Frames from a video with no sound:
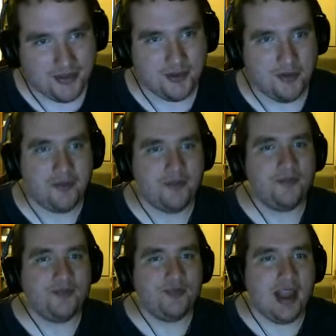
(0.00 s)
to it.
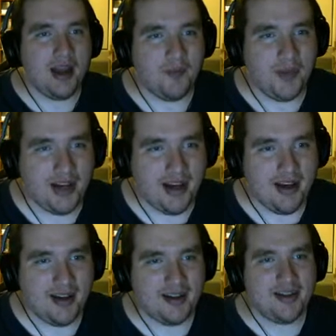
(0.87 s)

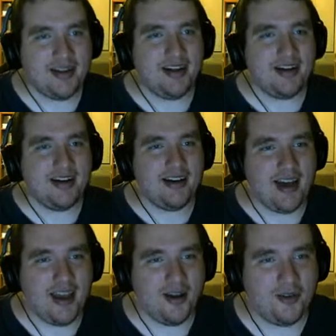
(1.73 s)
But,
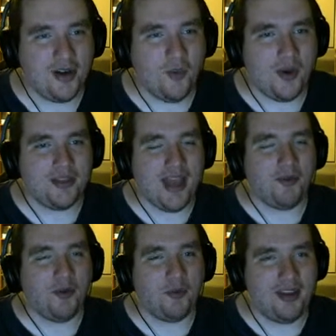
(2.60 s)
I don't know when that
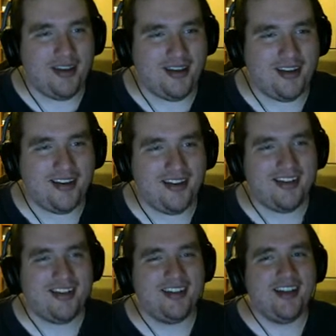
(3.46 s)
will be.
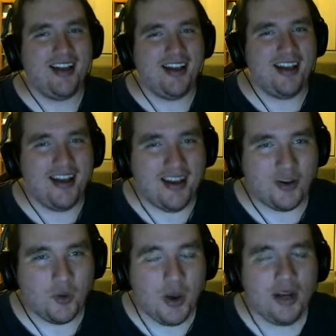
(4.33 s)

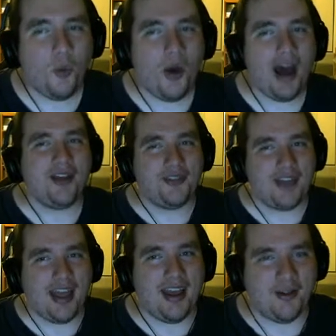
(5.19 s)
Quite a while
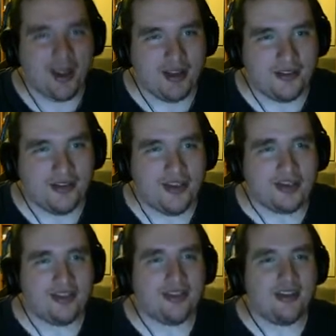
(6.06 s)
down. I don't
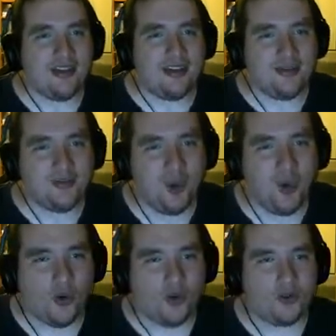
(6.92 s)
think the
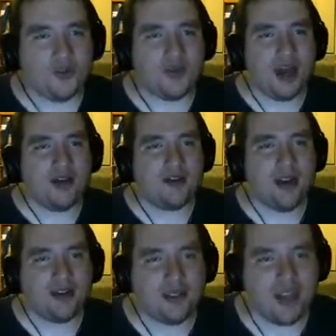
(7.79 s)
port of
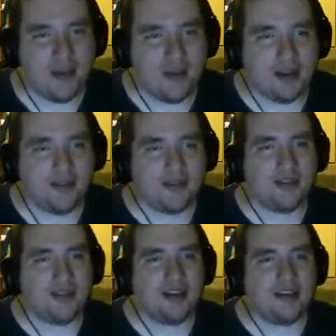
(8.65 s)
Splatterhouse came out until
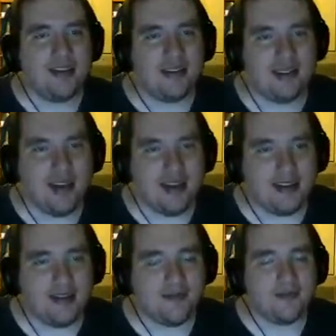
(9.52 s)
1990.